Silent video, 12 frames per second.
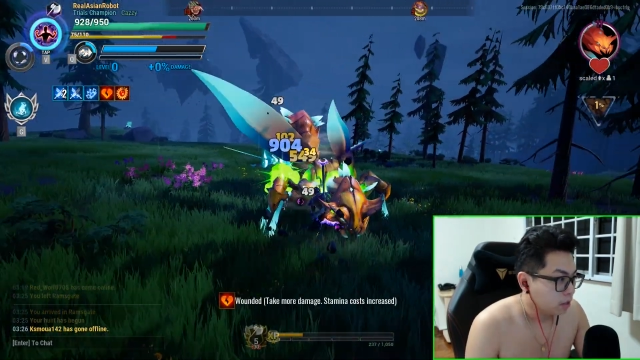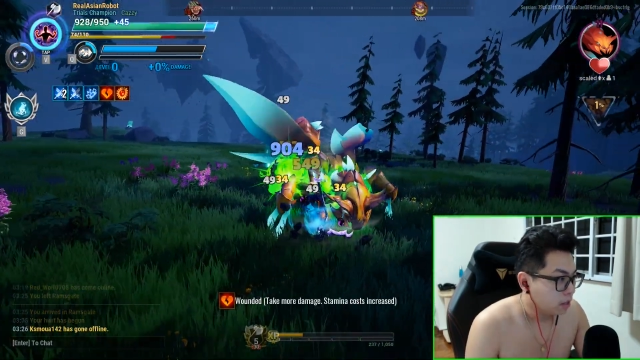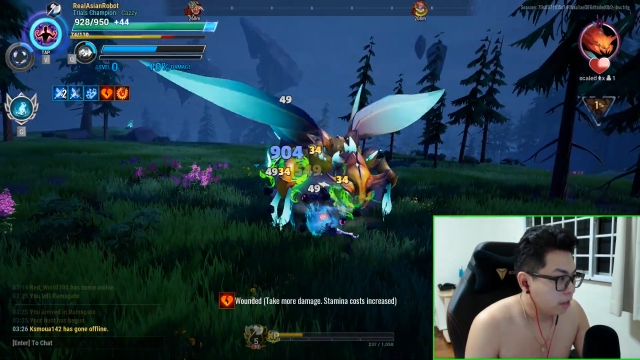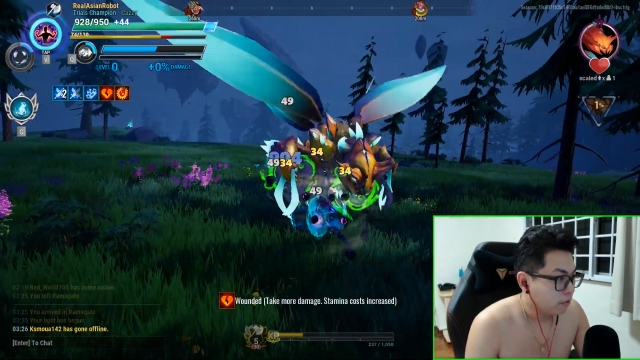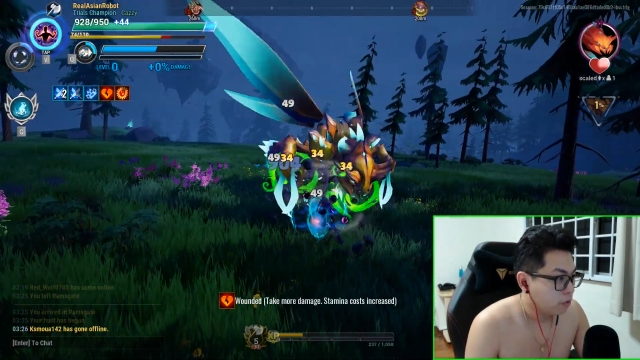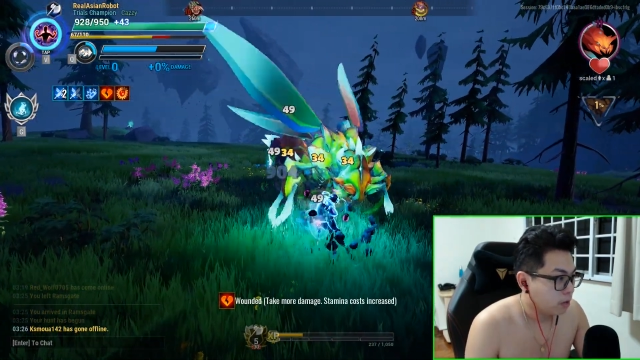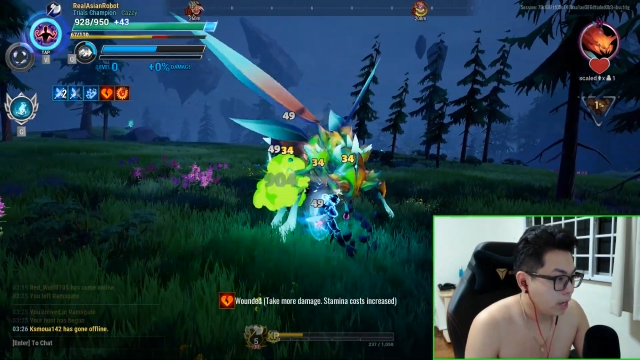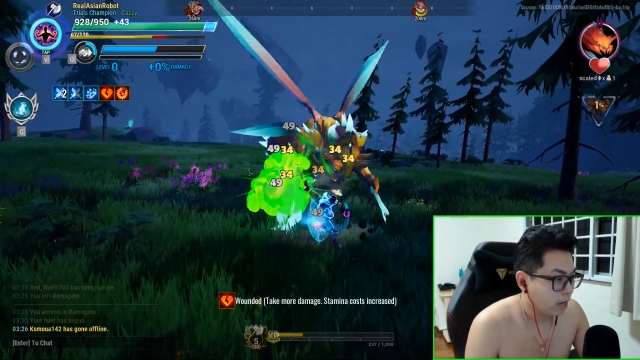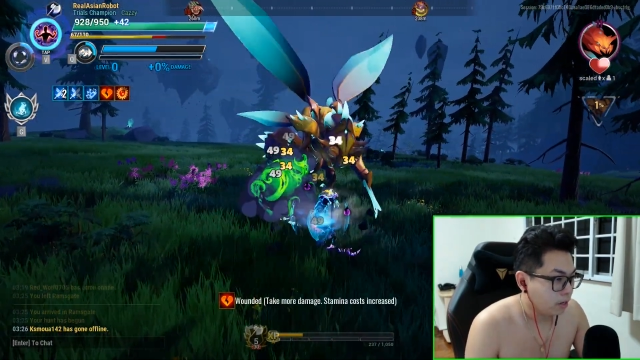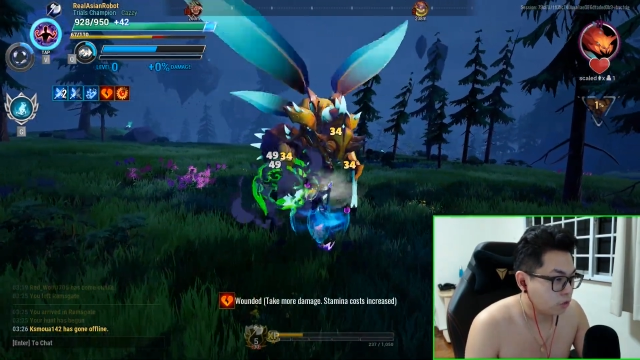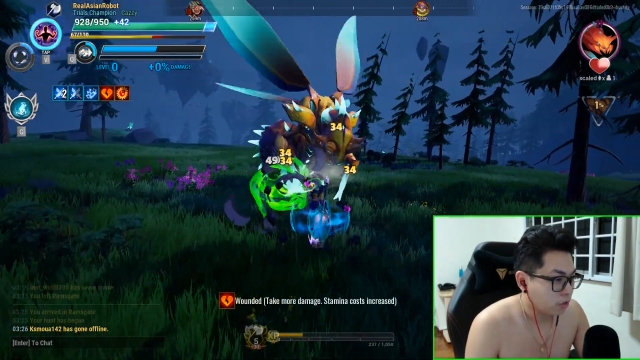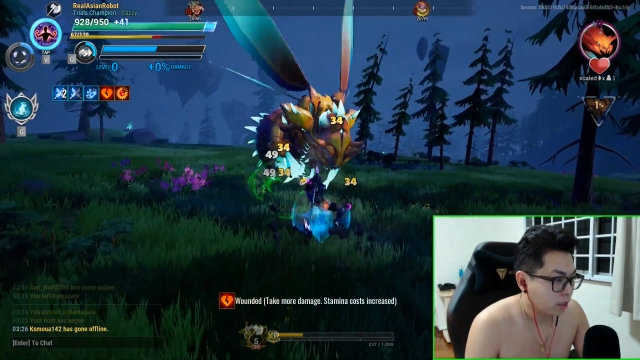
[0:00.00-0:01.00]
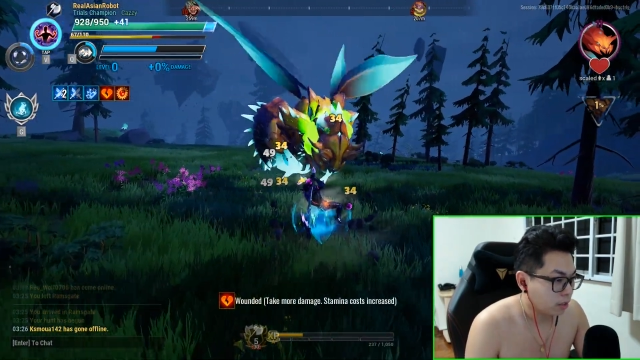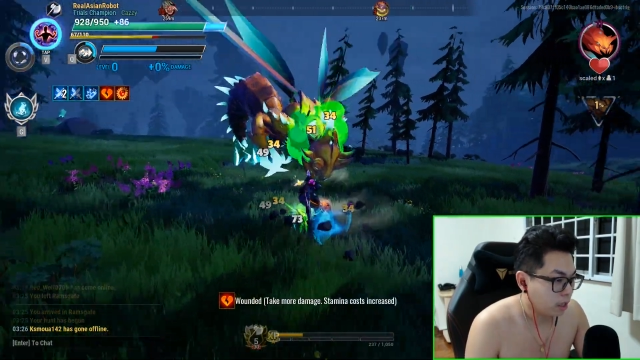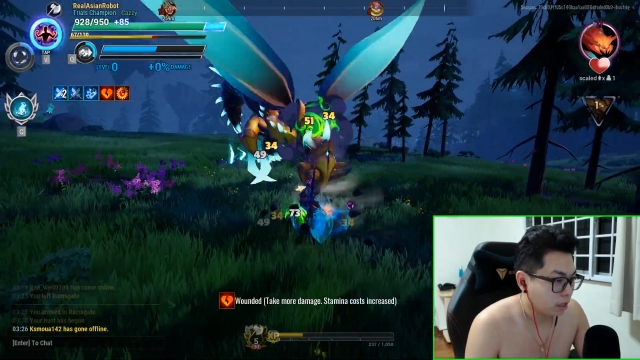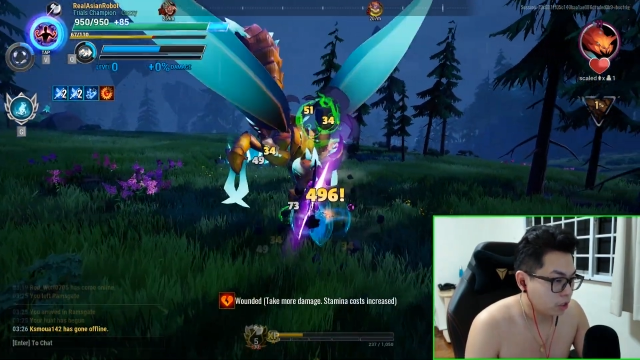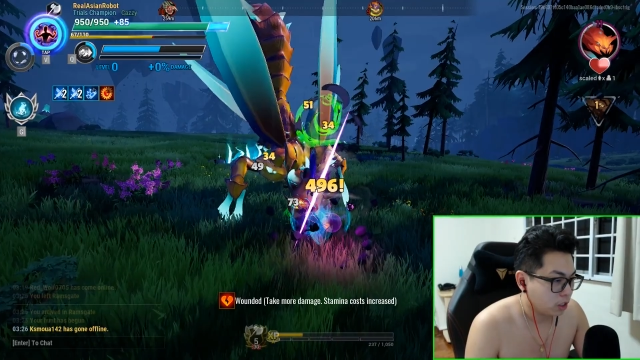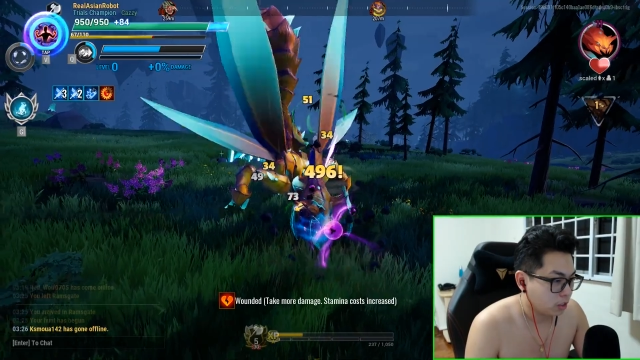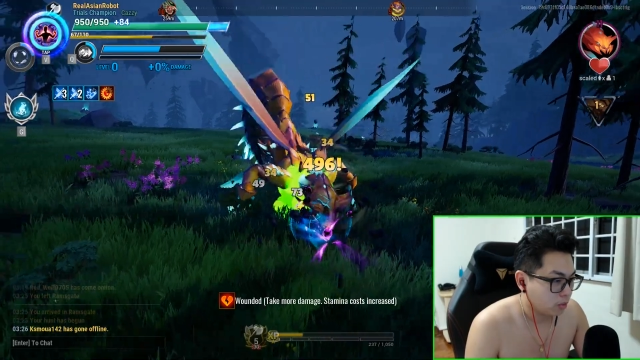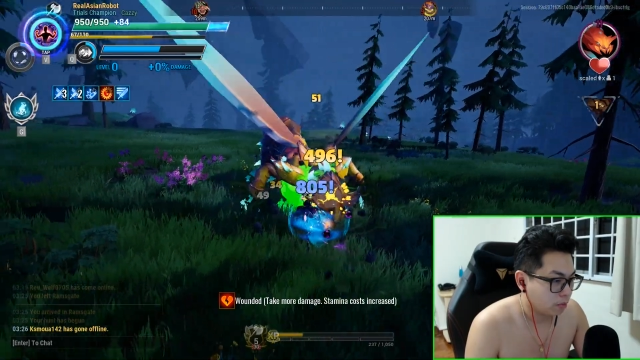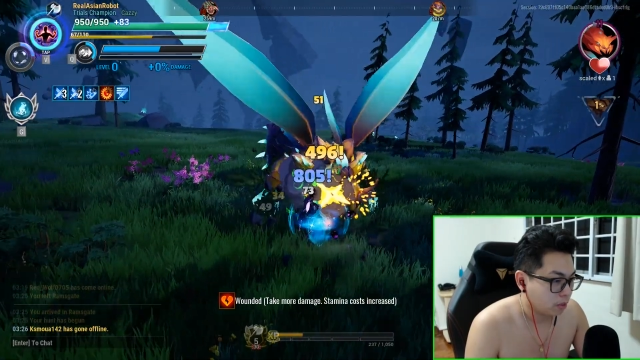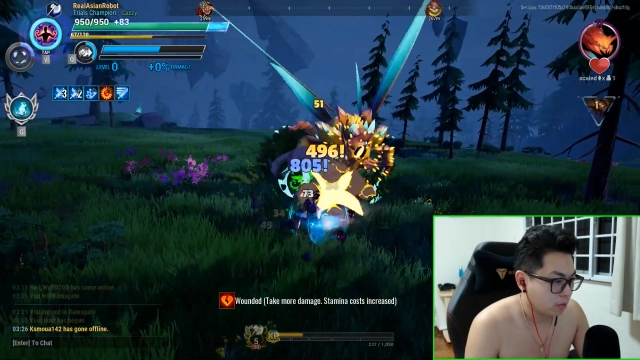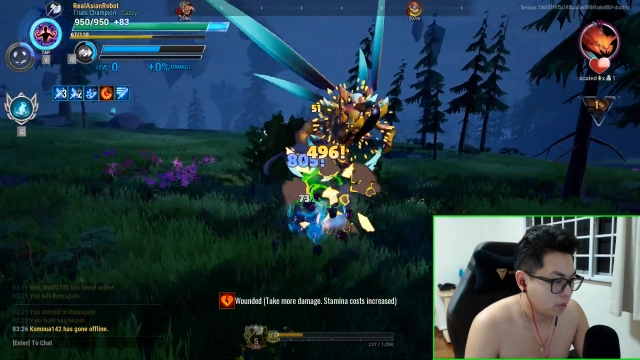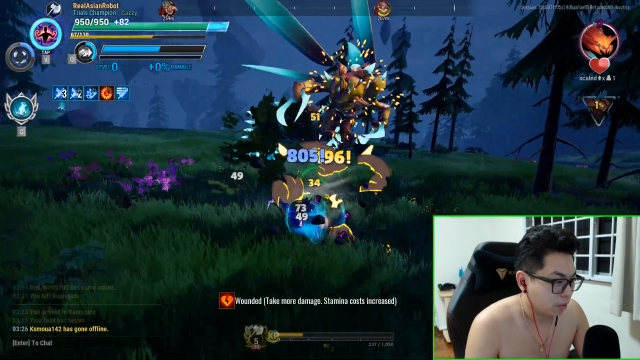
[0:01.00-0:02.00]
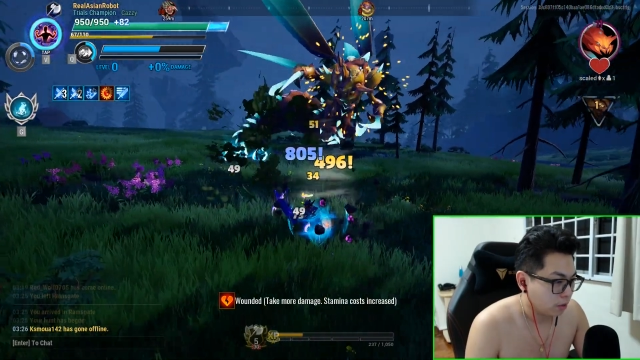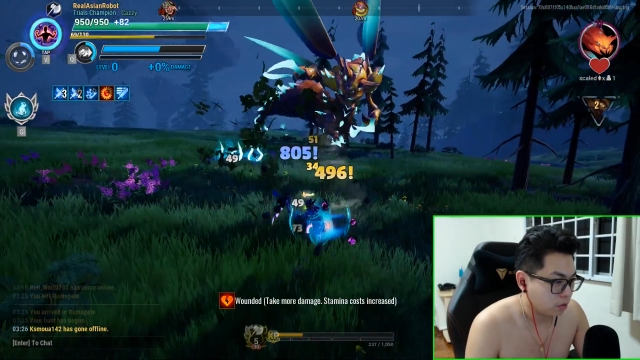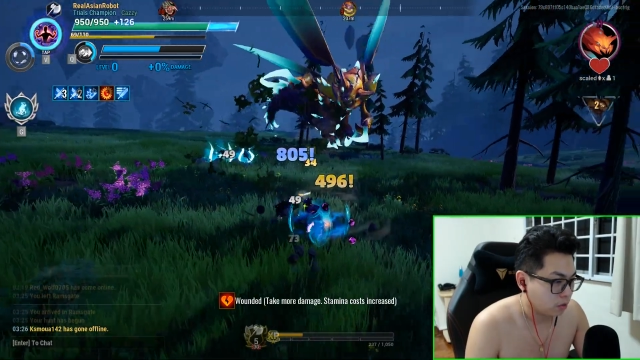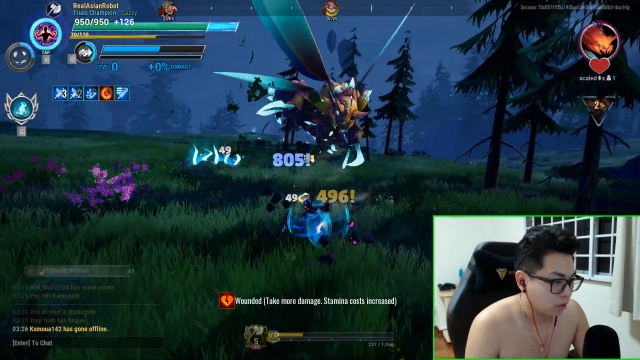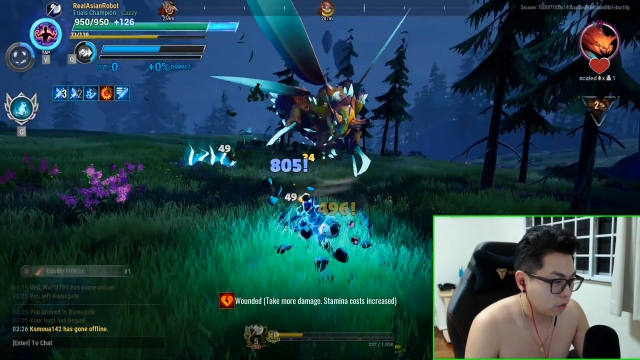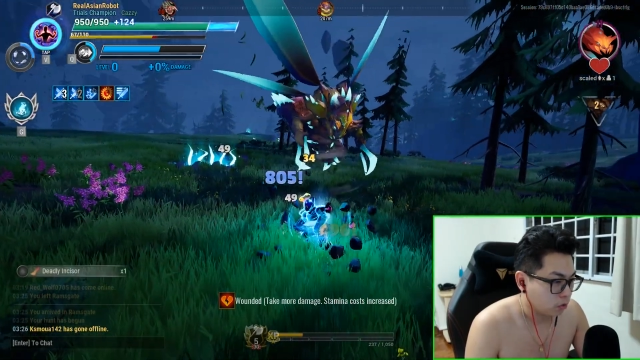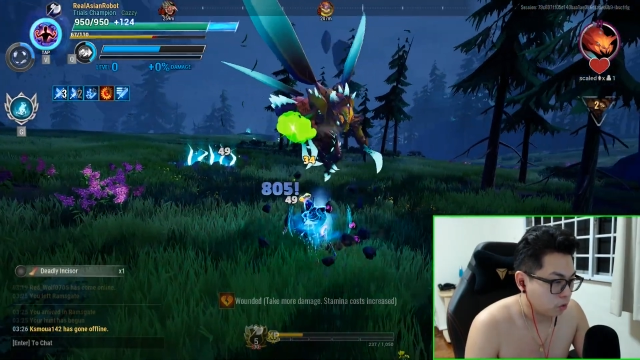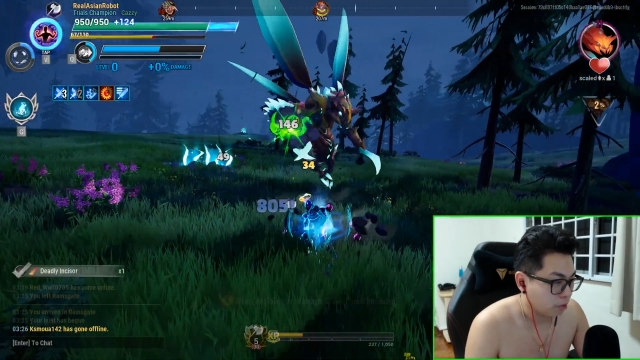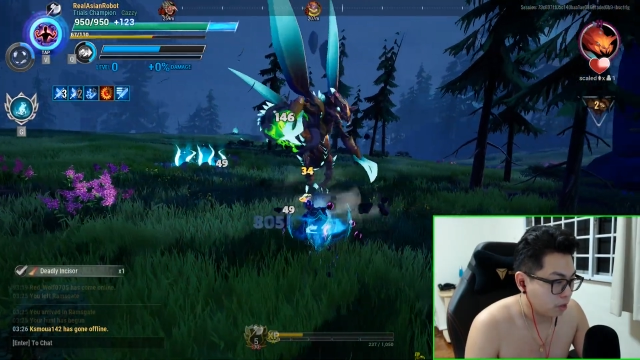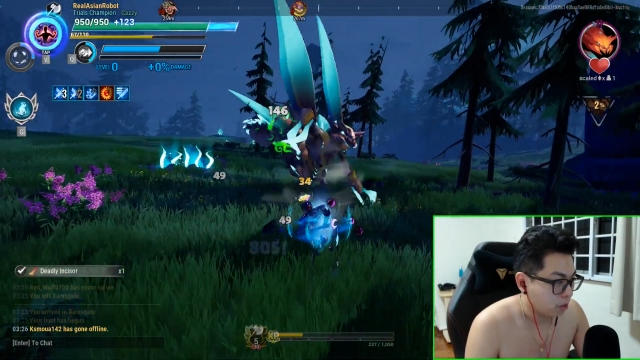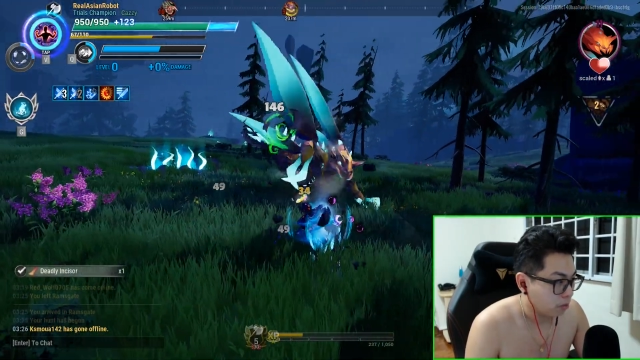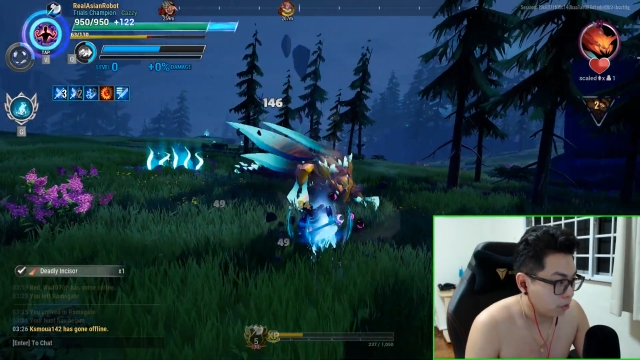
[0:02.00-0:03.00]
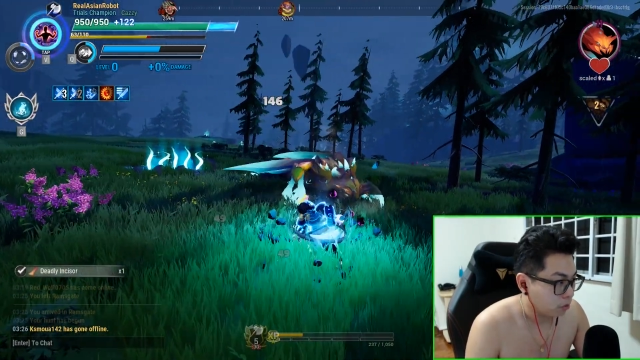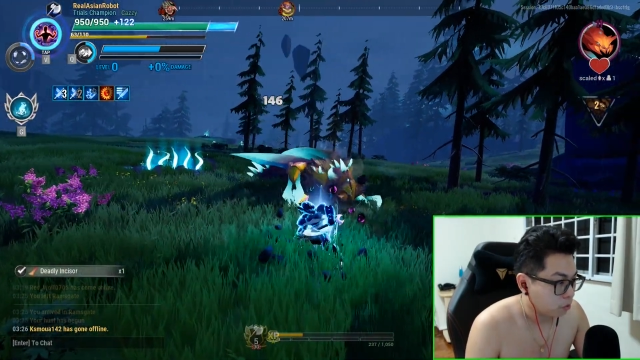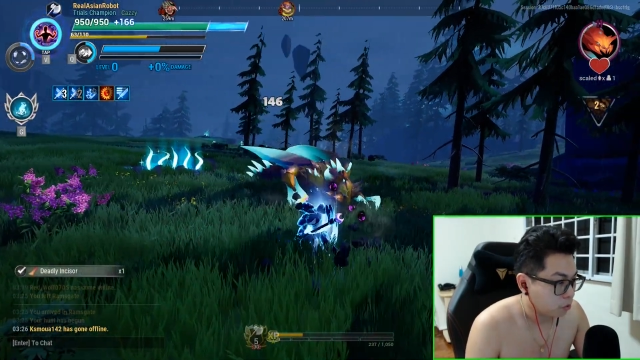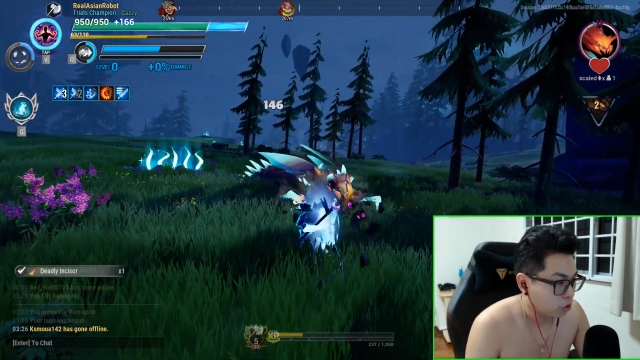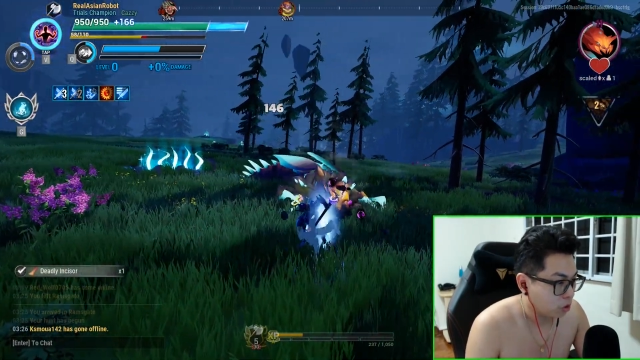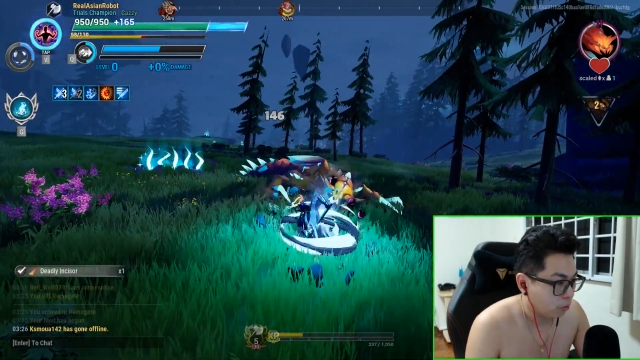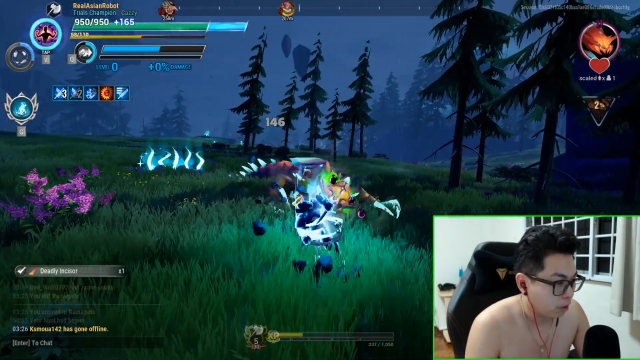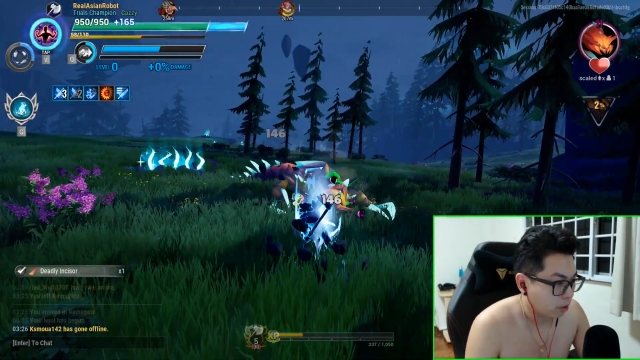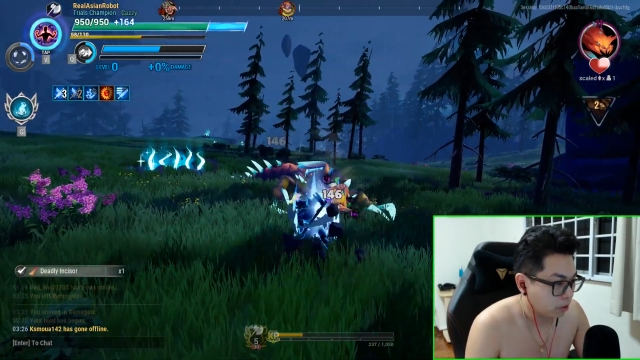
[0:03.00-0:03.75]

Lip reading: If you can, try to dodge hits because otherwise you're going to lose your Predator bonus, which you don't want to do.